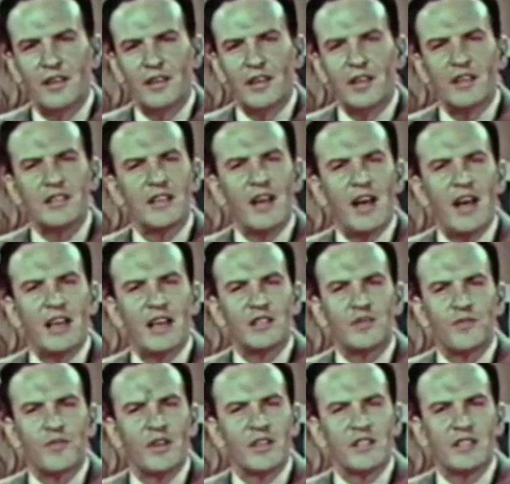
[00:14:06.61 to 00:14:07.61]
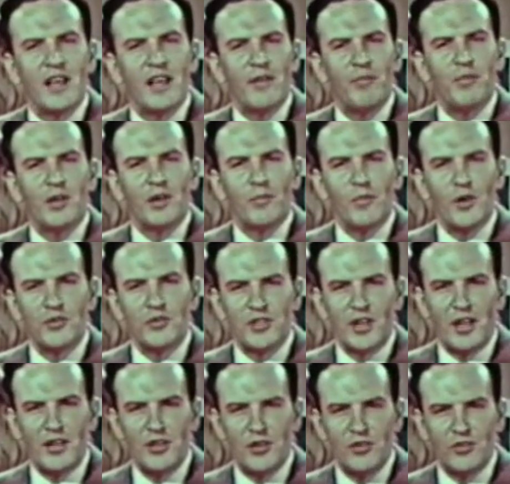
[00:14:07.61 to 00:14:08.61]
His eyes, for example, are most
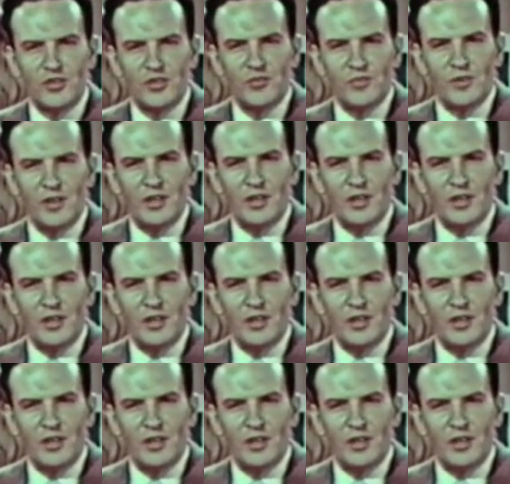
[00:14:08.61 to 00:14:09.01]
unusual.